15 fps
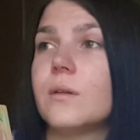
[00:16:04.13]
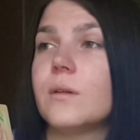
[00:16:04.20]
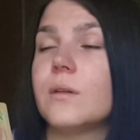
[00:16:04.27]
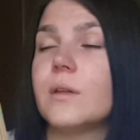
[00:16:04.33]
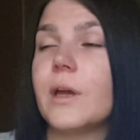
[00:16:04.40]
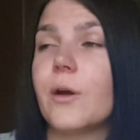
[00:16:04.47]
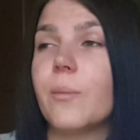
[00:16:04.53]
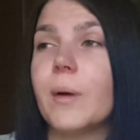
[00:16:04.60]

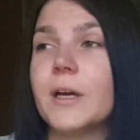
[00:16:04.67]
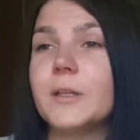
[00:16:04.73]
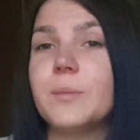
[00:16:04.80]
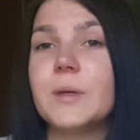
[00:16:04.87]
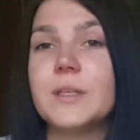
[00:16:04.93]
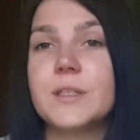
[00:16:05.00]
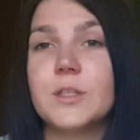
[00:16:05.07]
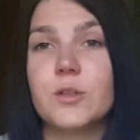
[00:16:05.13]
There might
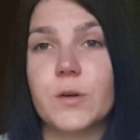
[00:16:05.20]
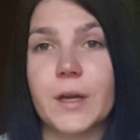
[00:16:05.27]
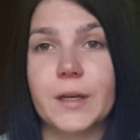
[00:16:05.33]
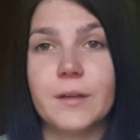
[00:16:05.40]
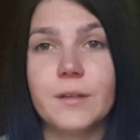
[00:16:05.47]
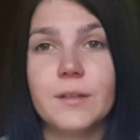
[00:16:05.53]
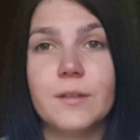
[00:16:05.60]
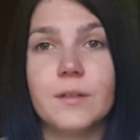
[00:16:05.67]
be
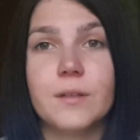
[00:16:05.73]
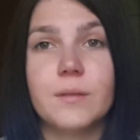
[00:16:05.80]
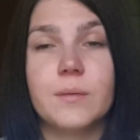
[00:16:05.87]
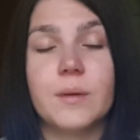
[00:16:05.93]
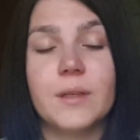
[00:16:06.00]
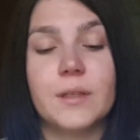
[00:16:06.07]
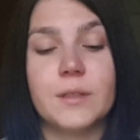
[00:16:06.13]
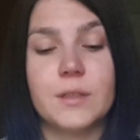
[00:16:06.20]
strength
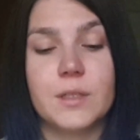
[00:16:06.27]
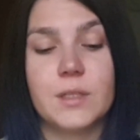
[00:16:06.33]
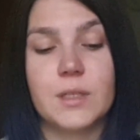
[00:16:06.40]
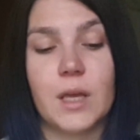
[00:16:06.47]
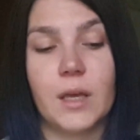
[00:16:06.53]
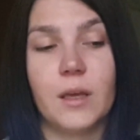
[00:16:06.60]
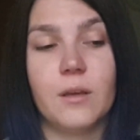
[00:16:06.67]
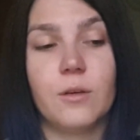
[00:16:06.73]
in
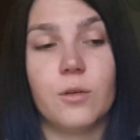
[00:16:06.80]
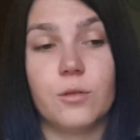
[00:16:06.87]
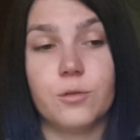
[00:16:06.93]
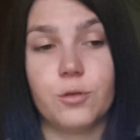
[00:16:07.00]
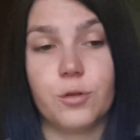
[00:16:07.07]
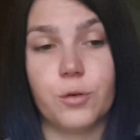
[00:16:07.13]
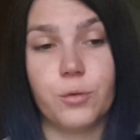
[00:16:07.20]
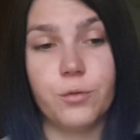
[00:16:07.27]
saying your
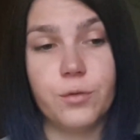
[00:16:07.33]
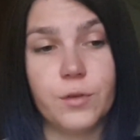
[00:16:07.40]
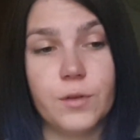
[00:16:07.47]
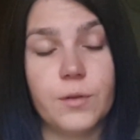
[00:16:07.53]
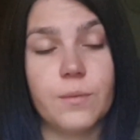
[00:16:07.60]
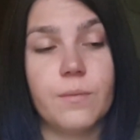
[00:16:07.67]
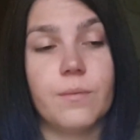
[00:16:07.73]
truth,